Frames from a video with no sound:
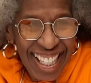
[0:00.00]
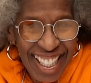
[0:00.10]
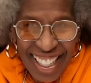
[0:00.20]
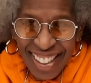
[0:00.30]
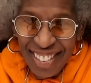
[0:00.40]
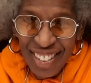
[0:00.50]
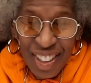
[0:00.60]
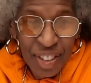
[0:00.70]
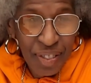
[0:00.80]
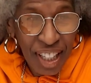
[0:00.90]
I don't
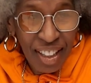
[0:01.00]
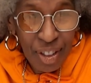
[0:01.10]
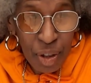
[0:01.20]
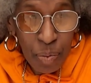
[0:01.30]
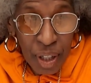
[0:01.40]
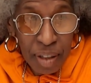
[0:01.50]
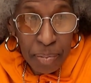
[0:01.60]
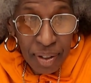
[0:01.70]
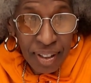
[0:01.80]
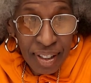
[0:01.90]
know, but I know you won the
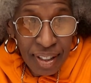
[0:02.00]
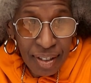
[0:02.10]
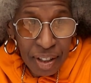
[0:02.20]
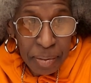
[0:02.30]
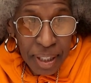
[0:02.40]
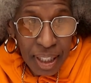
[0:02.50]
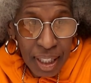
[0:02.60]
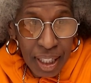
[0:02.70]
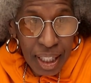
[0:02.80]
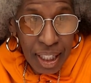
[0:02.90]
bowling tournament. Do
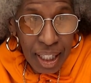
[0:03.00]
you? Yeah.